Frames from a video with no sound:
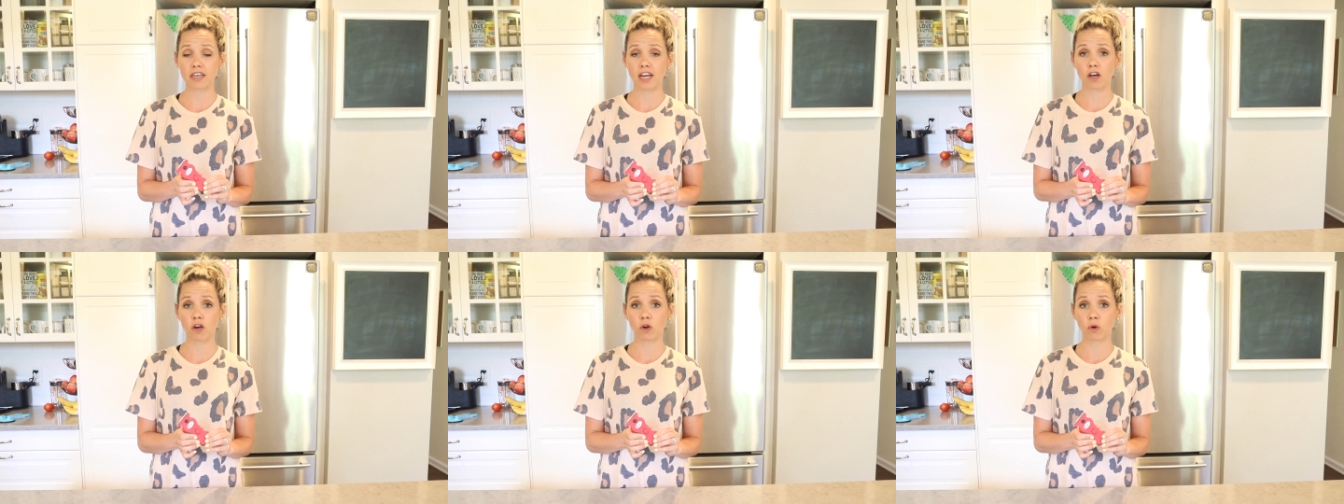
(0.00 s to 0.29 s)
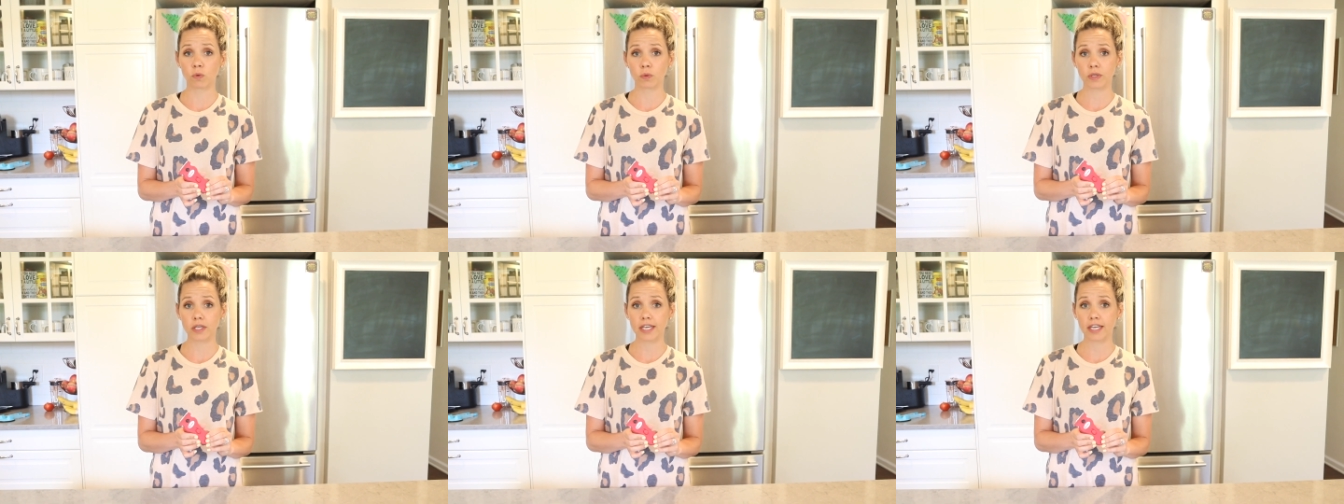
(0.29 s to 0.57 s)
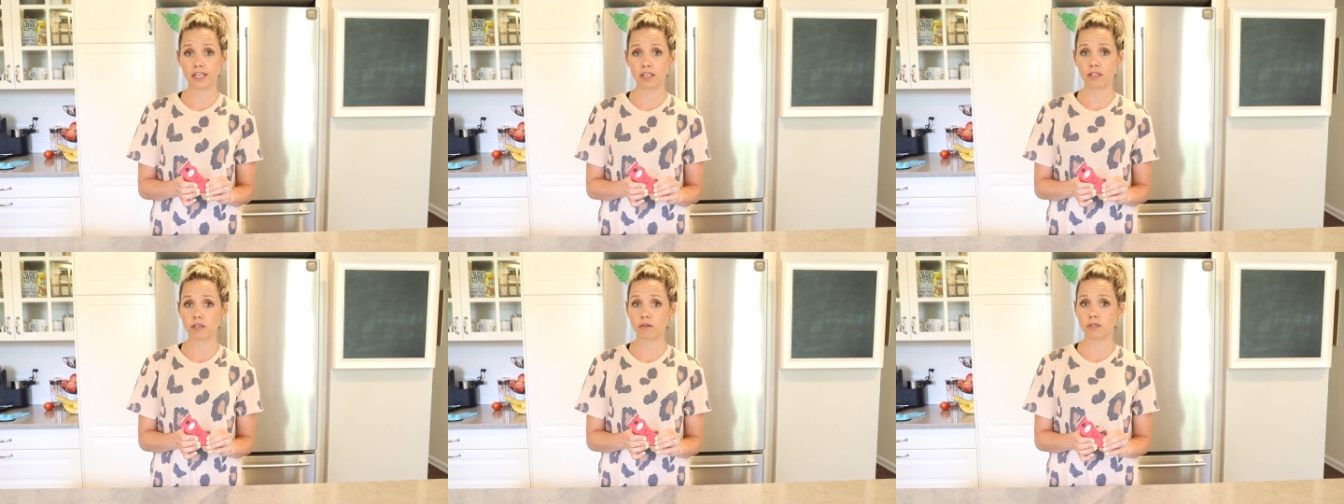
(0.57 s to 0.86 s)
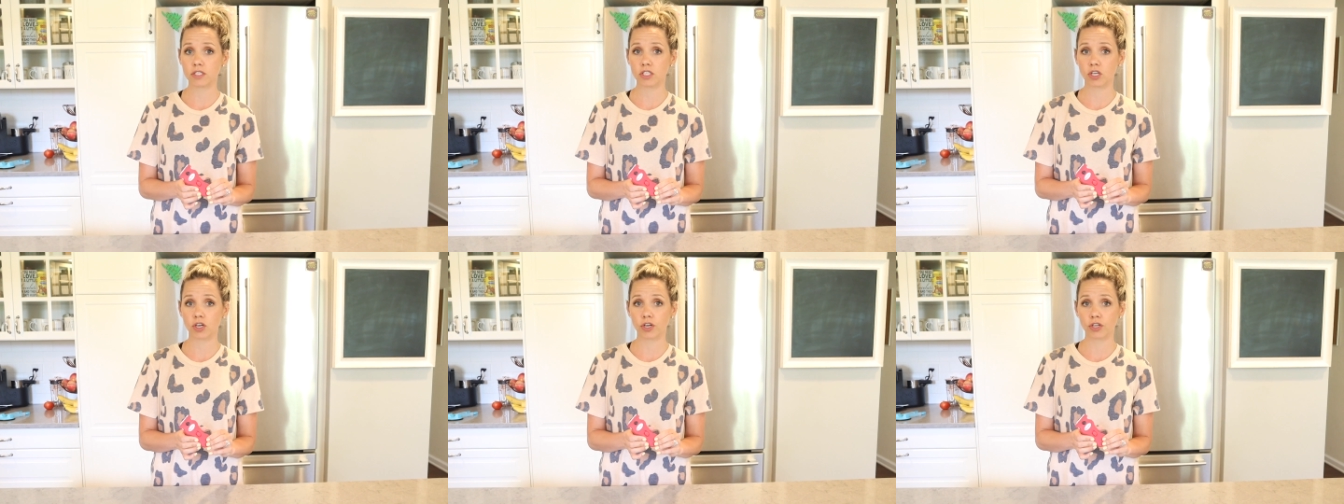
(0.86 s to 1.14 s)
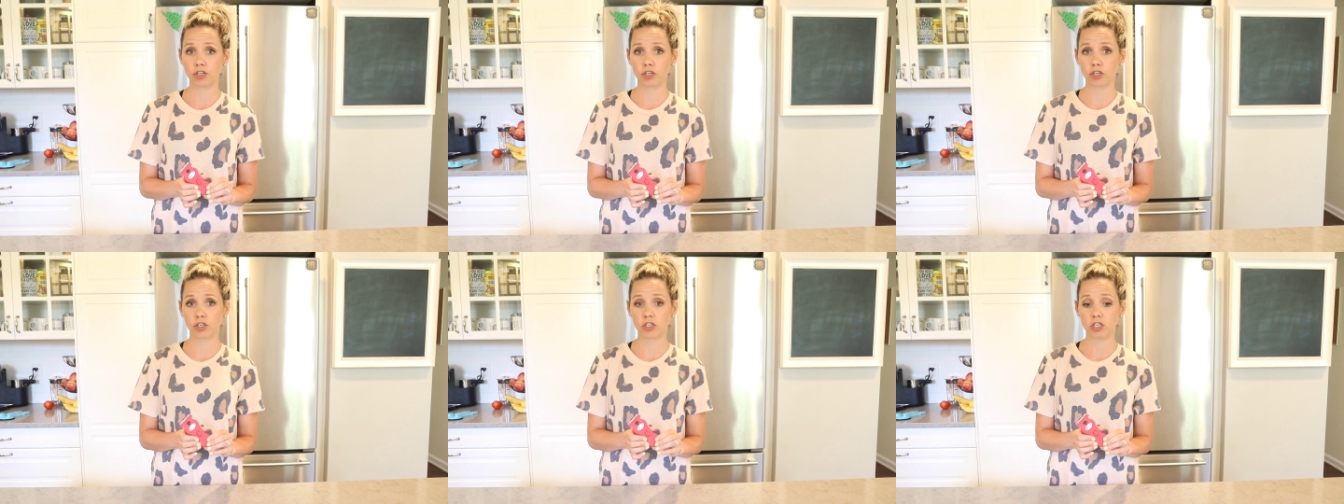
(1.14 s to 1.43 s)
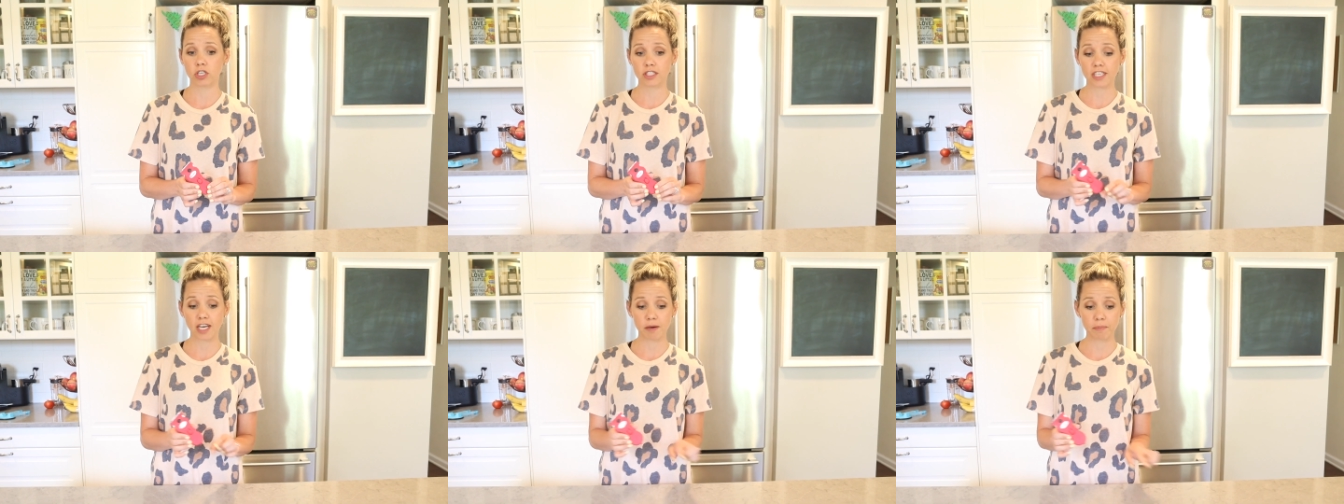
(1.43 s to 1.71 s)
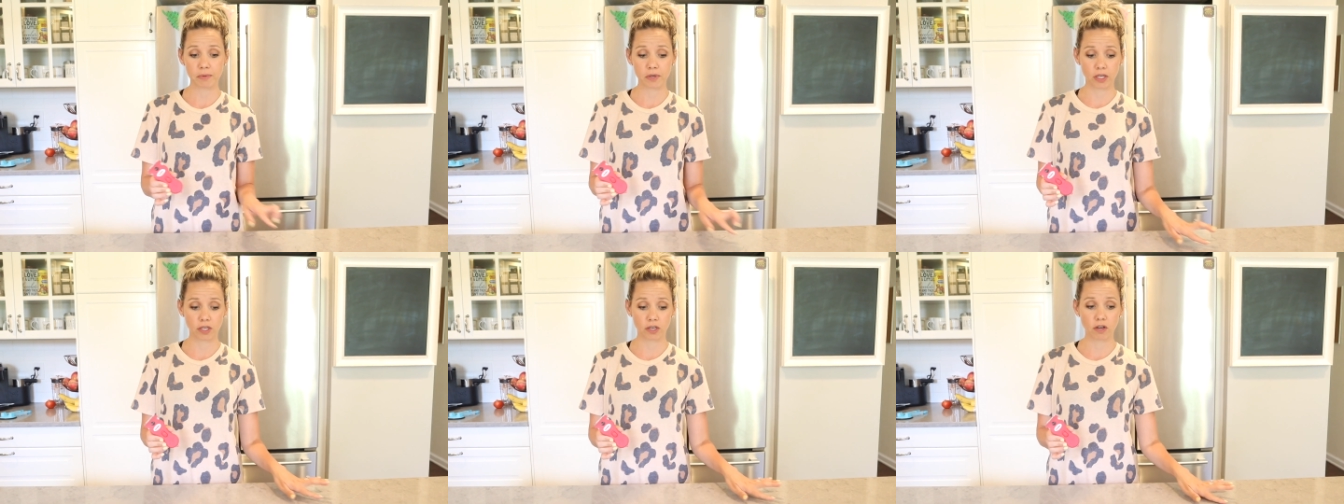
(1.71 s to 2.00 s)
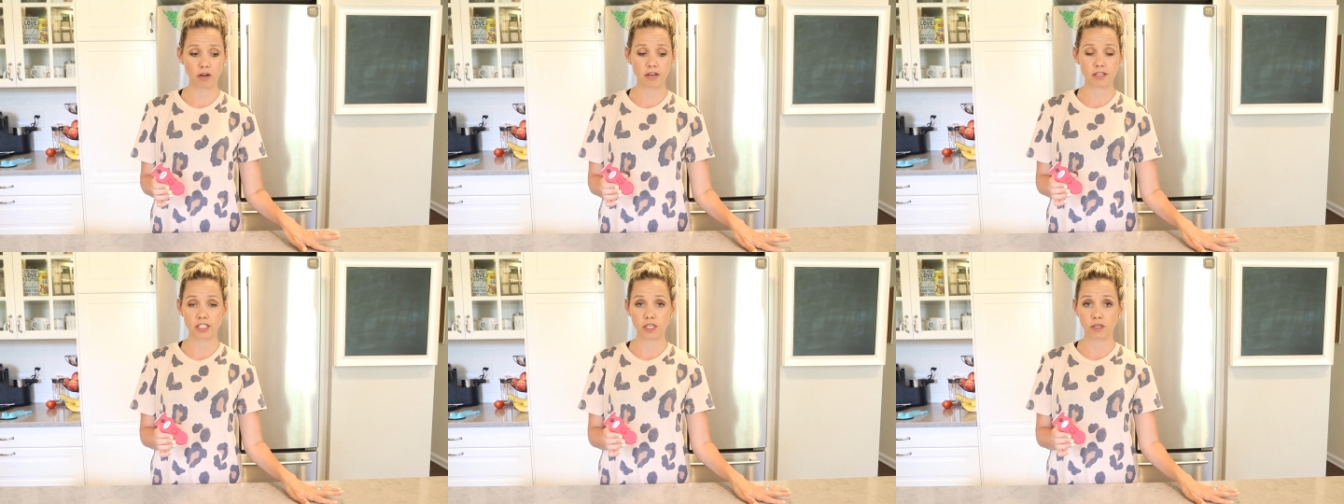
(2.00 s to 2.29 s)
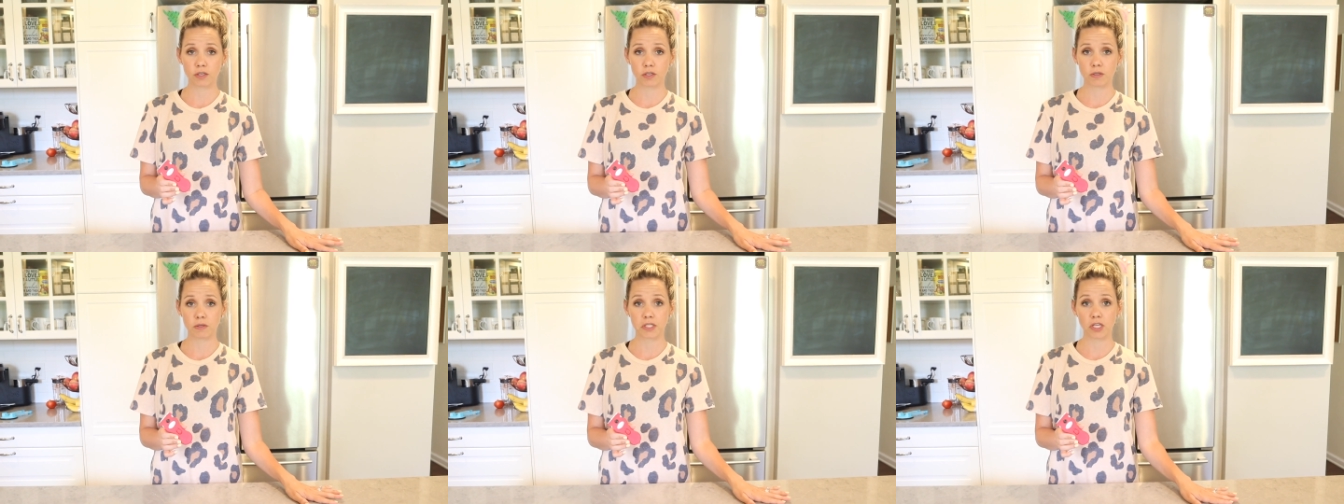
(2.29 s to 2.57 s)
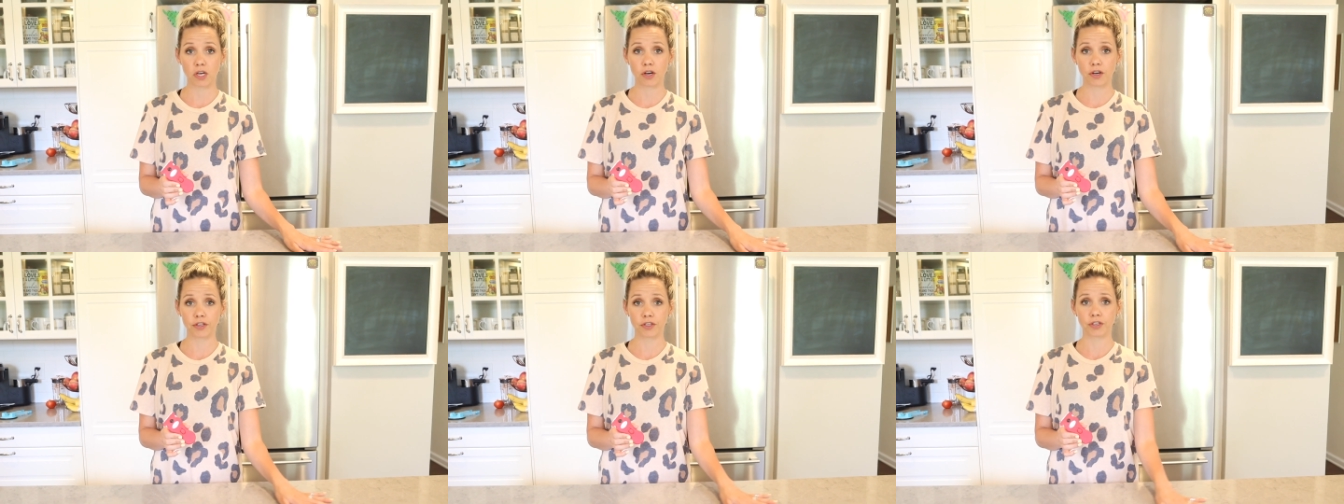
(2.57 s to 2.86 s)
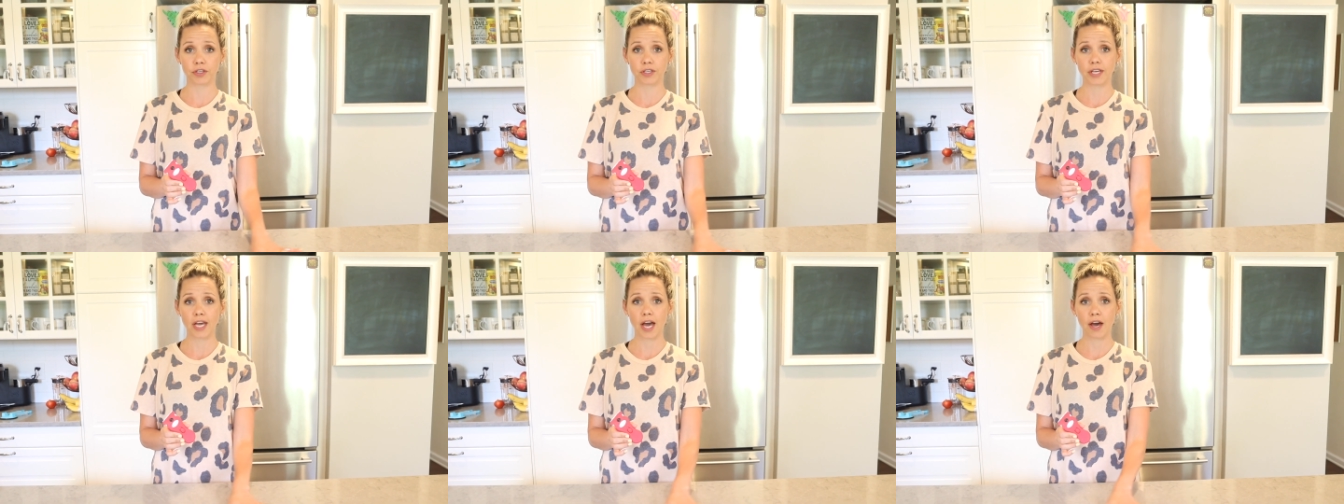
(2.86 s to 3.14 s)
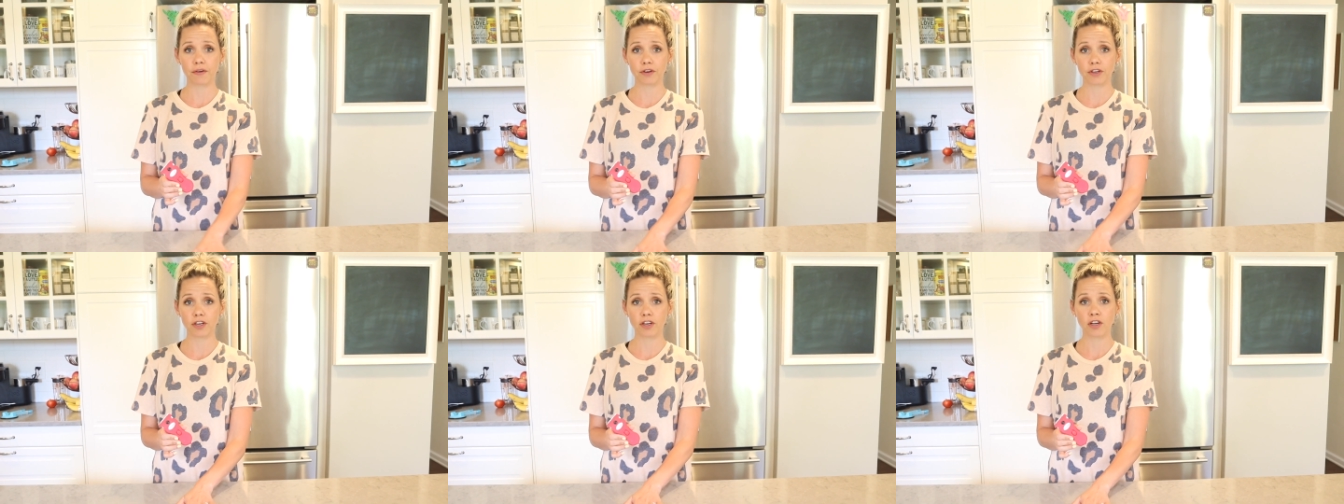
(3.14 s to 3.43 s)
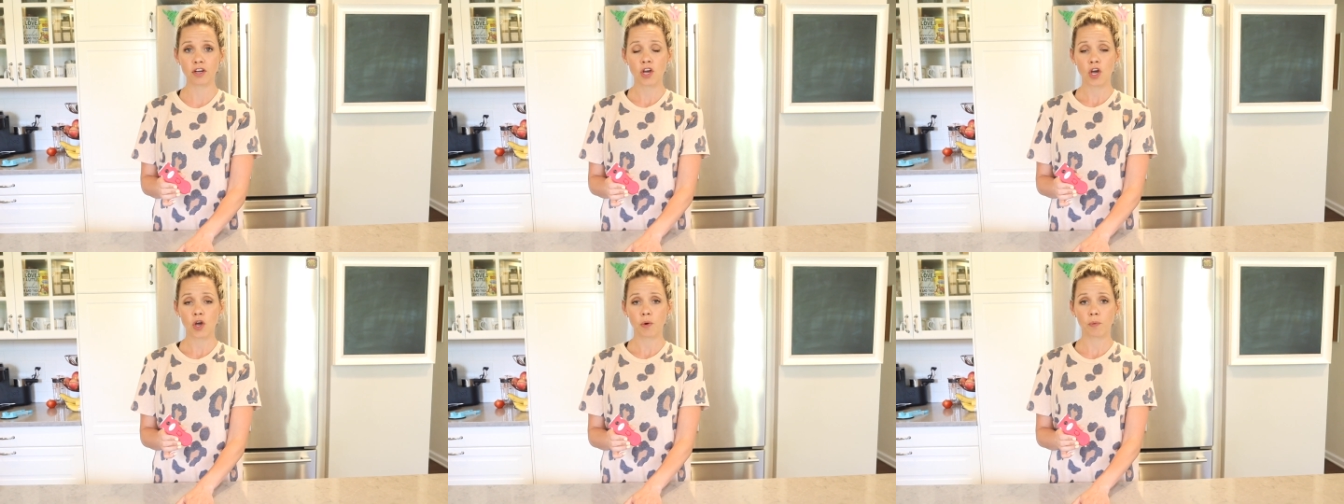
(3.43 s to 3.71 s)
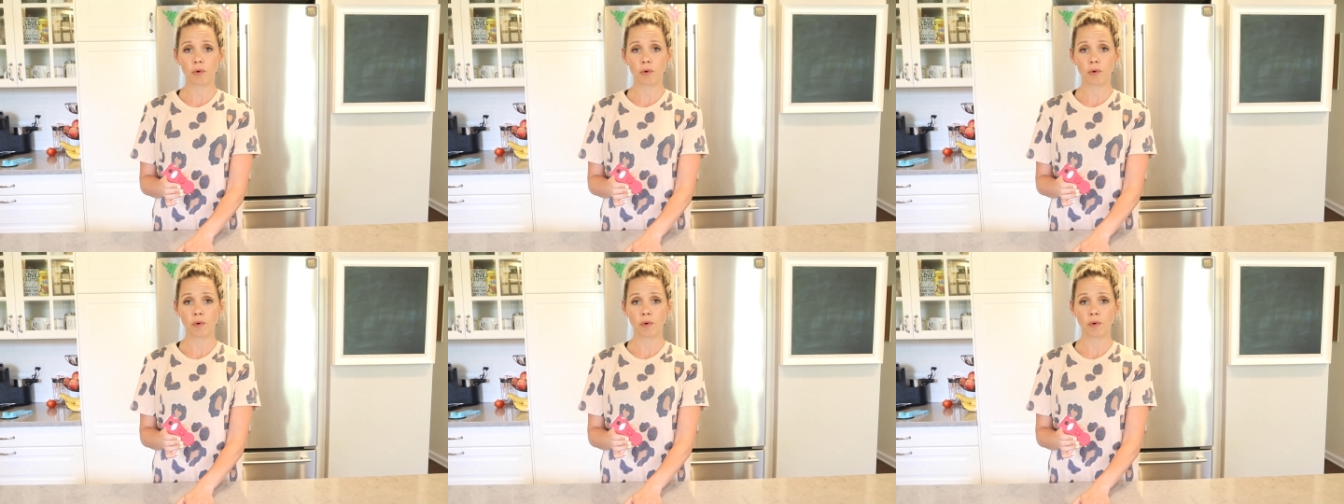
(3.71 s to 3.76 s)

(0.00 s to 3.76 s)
Not only can you use it on your cooktop, but you can also use it on your counter,